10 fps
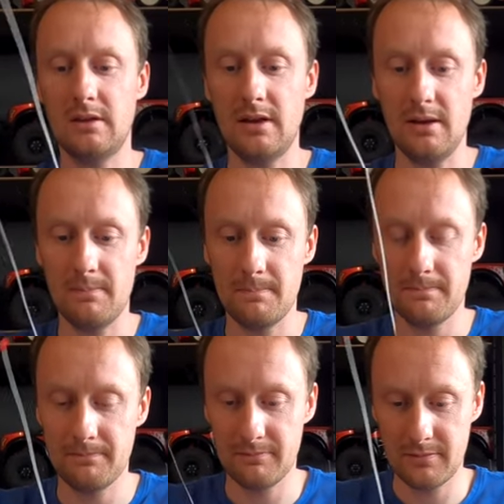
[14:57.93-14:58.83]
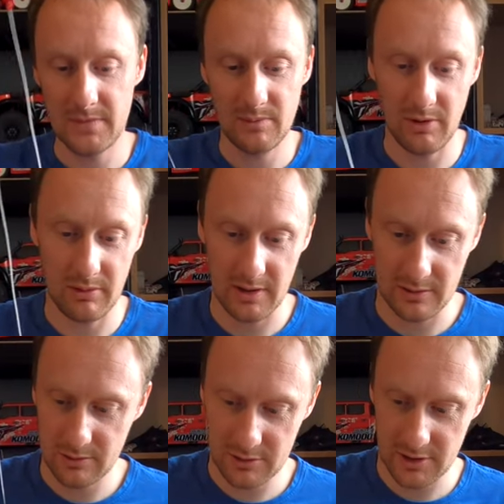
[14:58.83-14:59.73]
But with
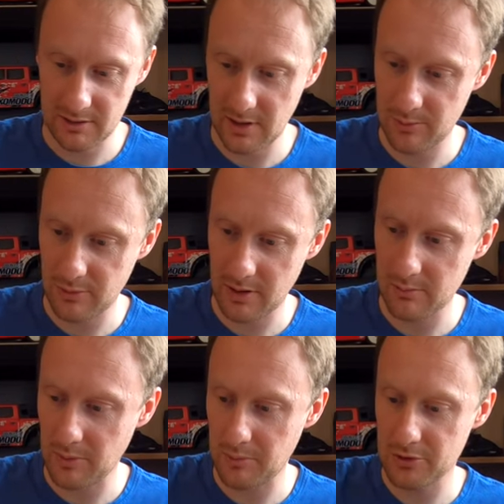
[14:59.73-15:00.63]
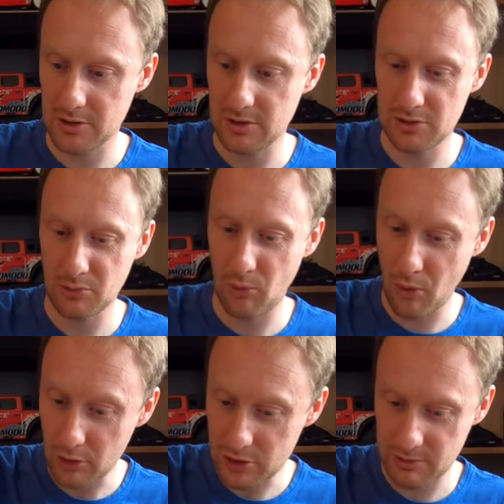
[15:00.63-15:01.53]
a two-cell lipo, that would be pushing
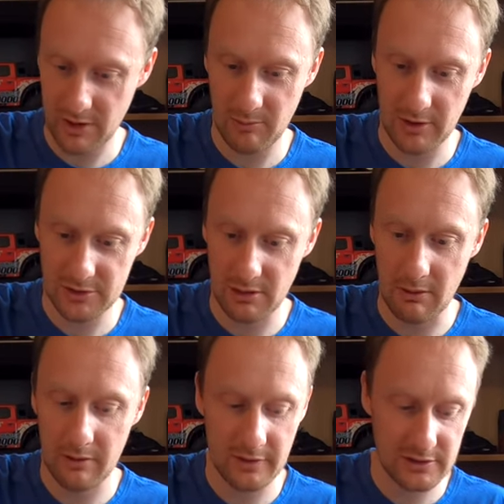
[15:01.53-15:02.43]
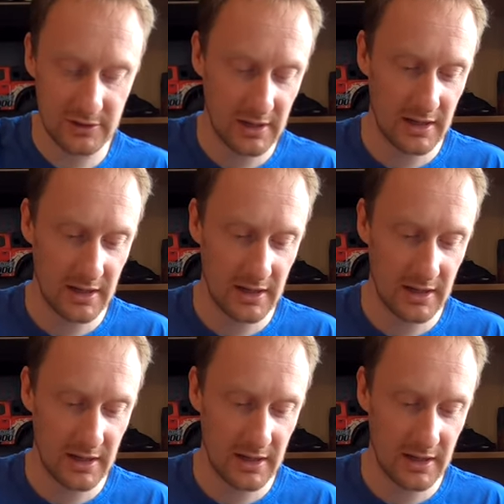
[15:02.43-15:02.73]
towards 20 miles an hour if it's,